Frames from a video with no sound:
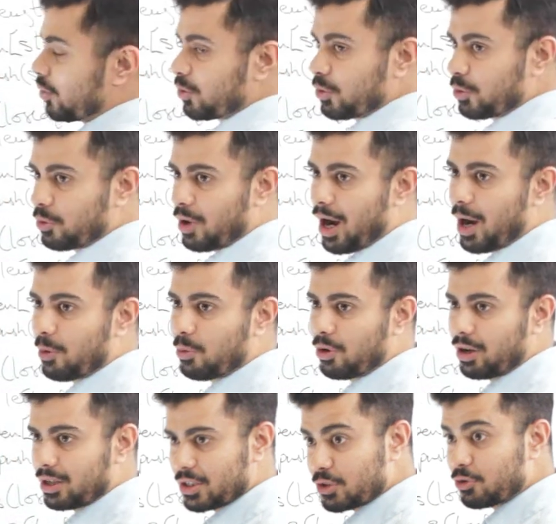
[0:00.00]
to
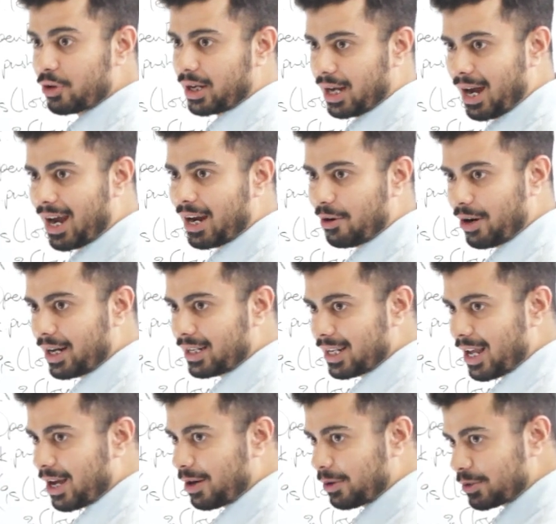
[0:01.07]
our string I right
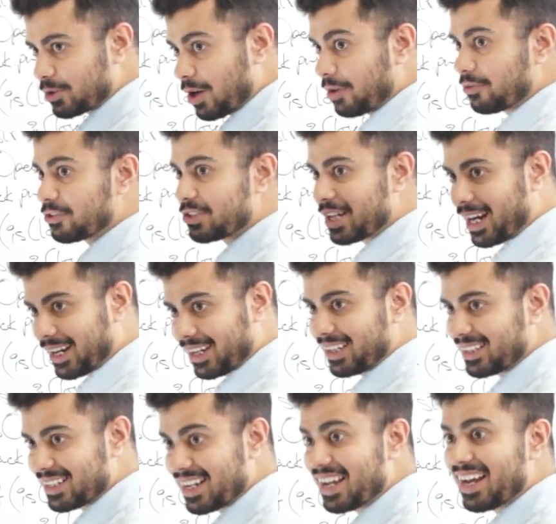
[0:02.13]
now. So I have to check
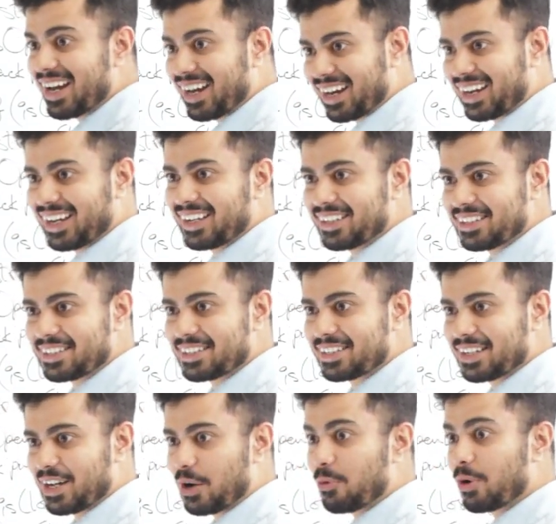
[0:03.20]
it
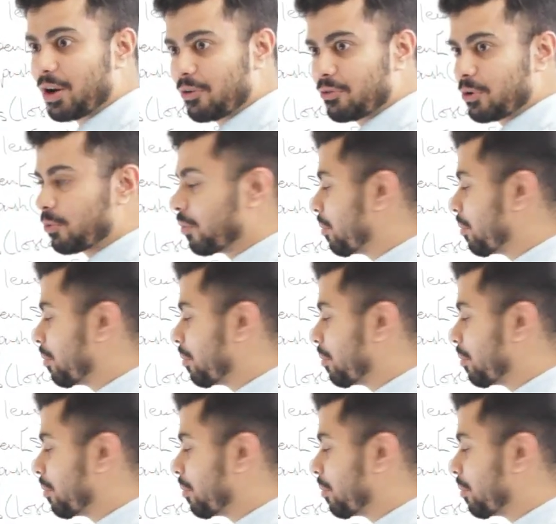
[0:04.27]
against whatever